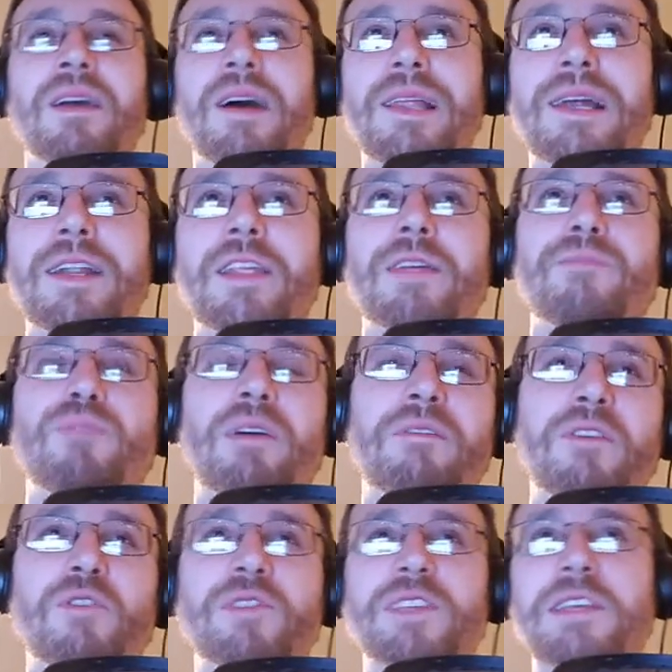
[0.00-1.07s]
a lot of the
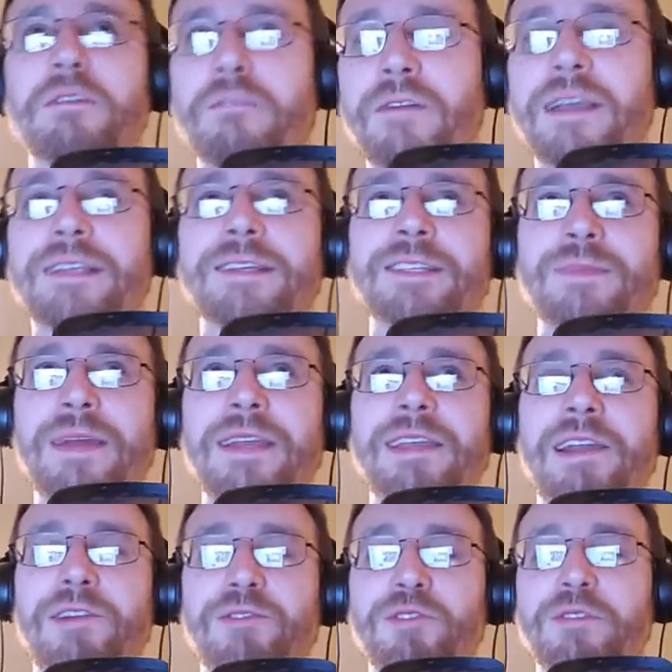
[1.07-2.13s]
bravosy, faceless man
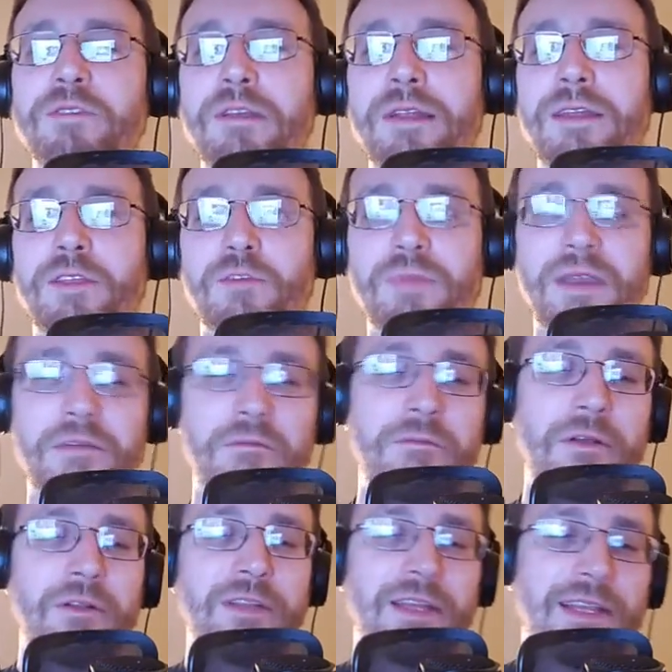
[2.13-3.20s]
characters feel like they're being
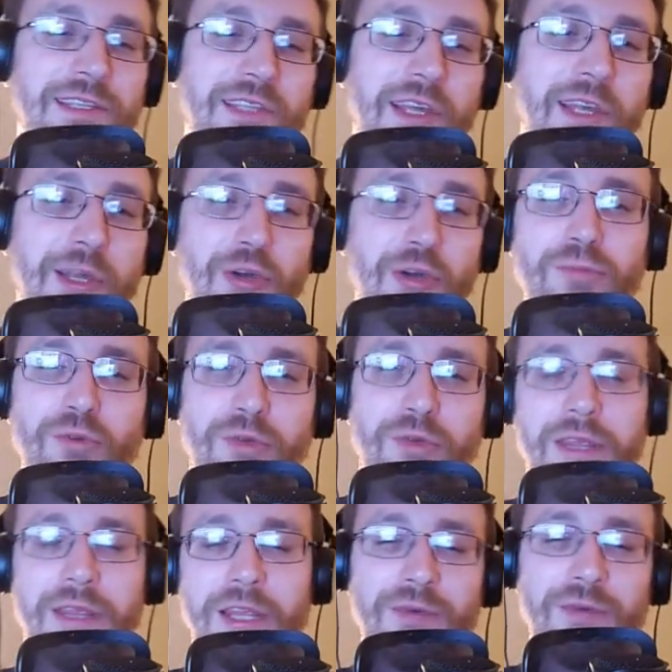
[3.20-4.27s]
filled in as they go more
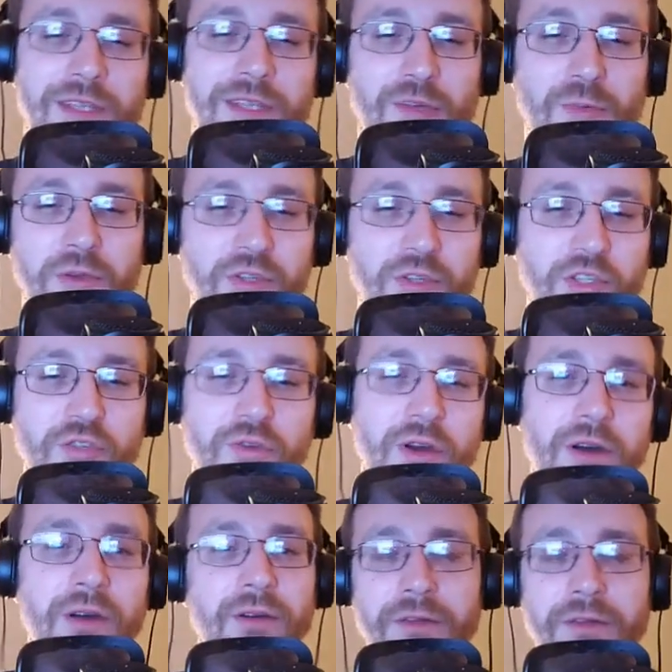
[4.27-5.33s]
than there is the real
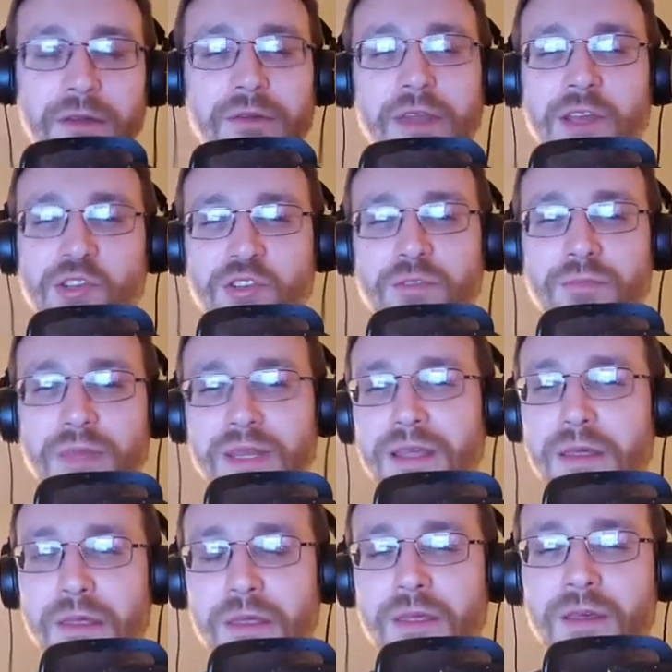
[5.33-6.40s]
strong foundation
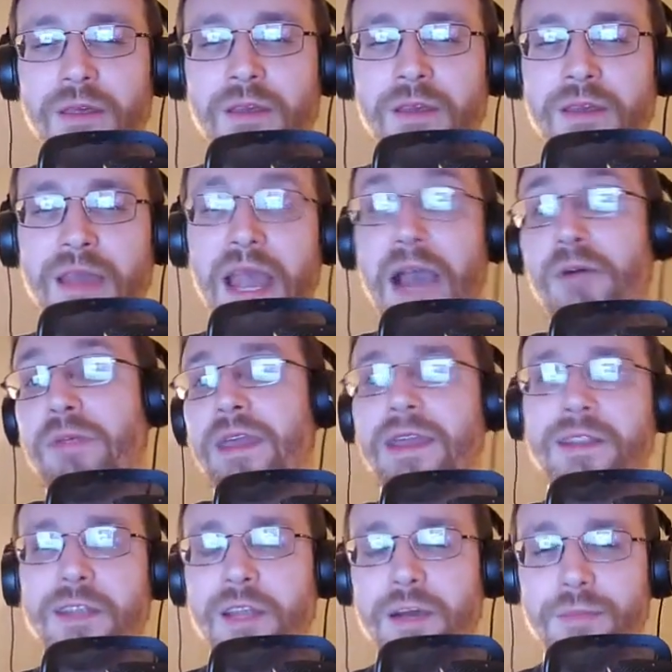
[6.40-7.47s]
beneath how they
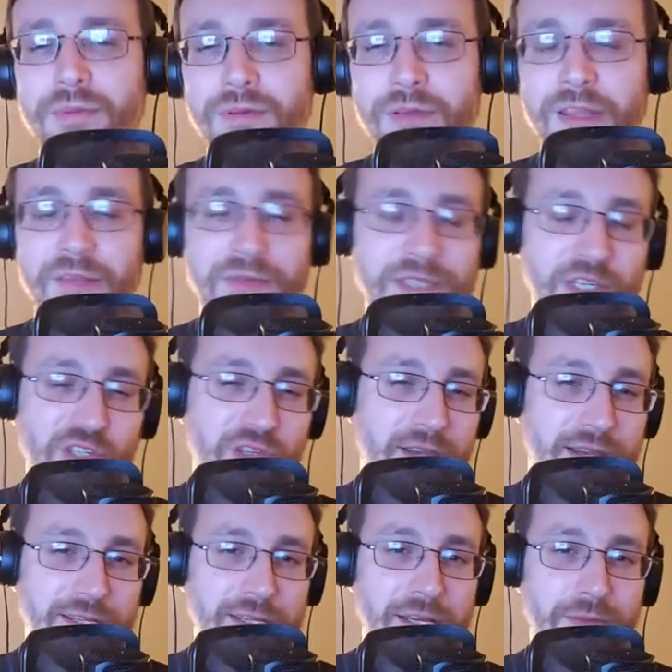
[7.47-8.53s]
ended up in the position they
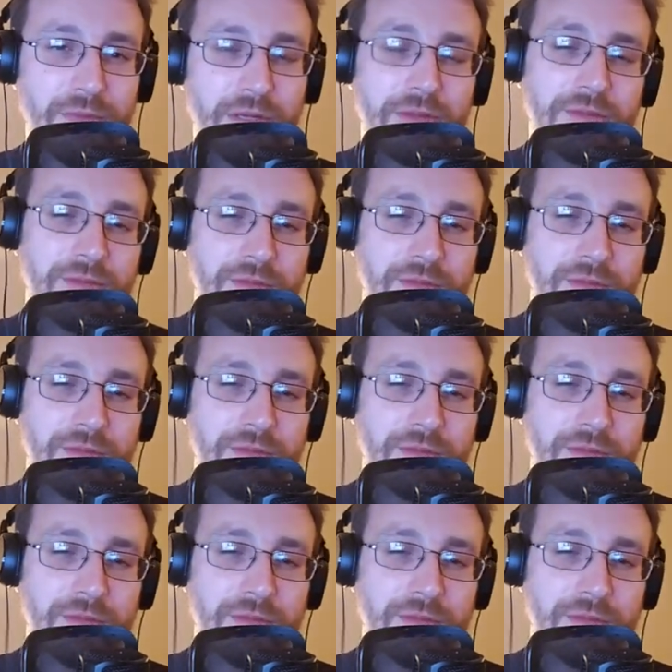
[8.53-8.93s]
ended up in.